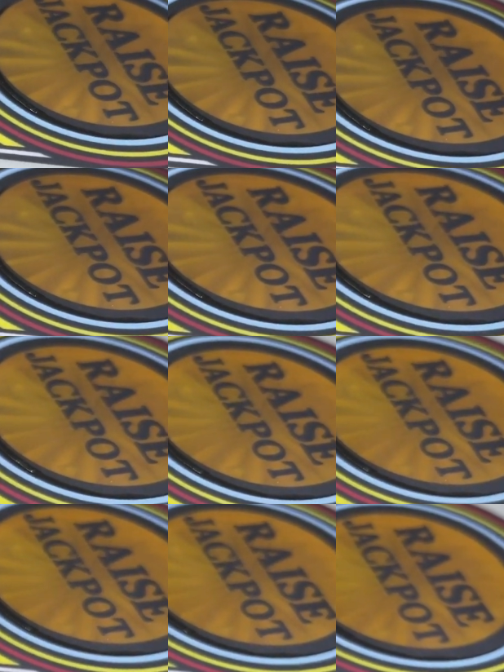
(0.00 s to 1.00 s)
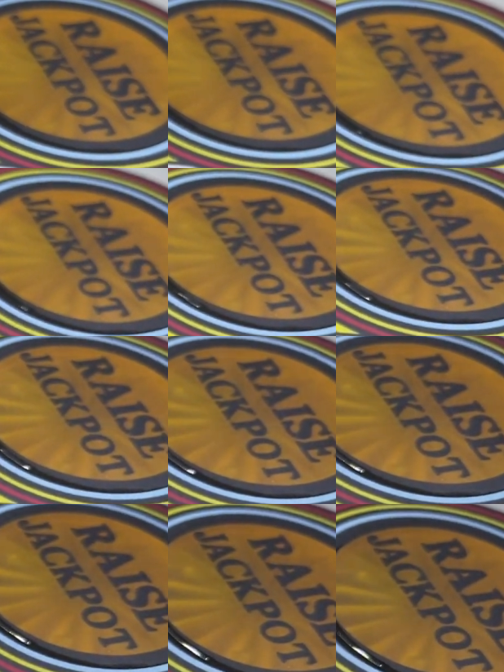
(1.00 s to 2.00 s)
And it looks like it
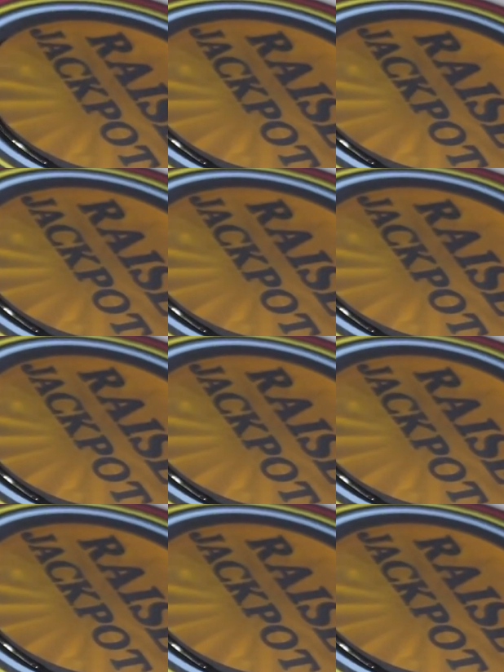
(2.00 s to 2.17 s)
just didn't